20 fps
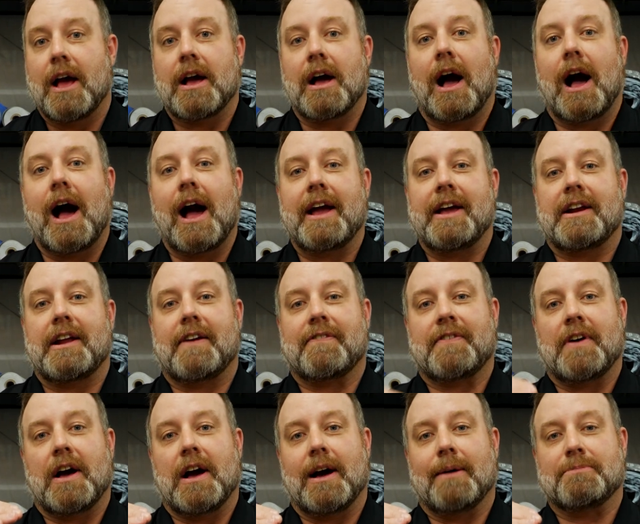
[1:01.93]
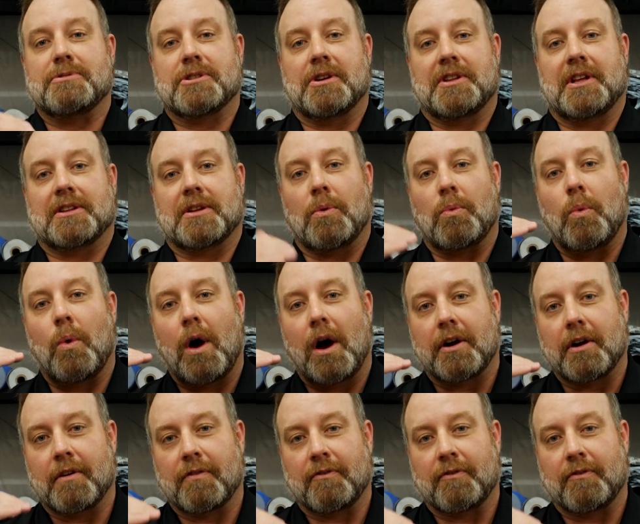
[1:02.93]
high enough up so that the water